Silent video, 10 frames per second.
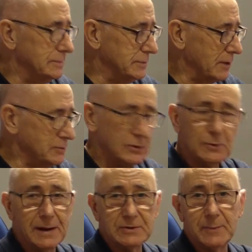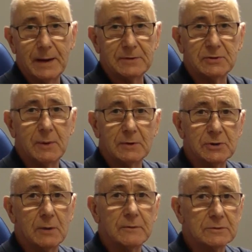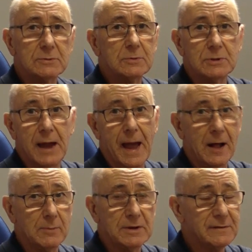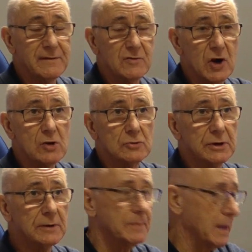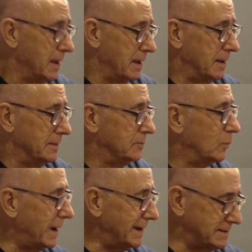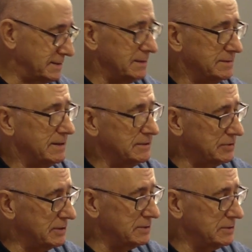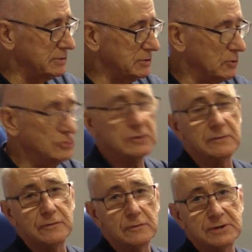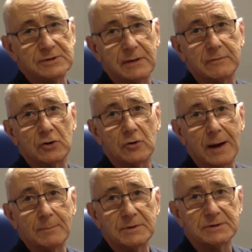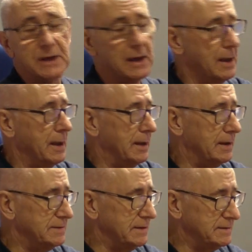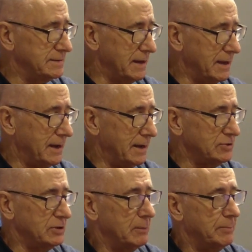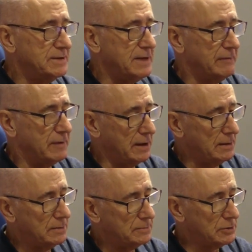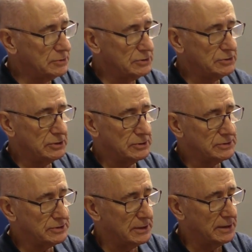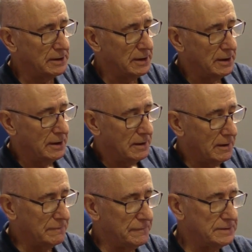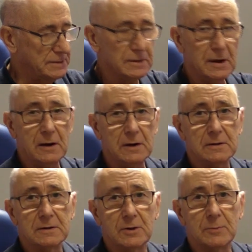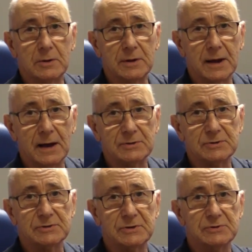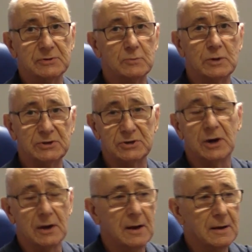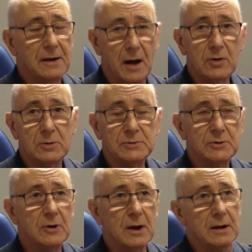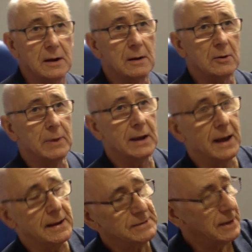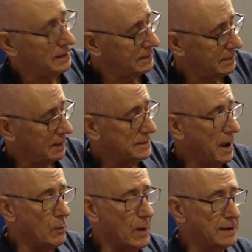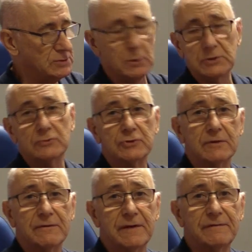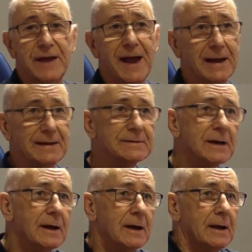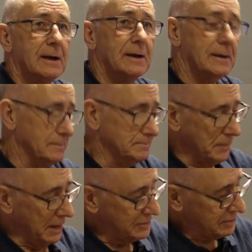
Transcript: No two ways about it. It's the most comfortable helmet I've ever owned. The weight is listed as 147 grams. It is actually a bit heavier because, as you can see, I've fitted the ARC communication system, which I'll come to in a little bit later. It now weighs 158. It's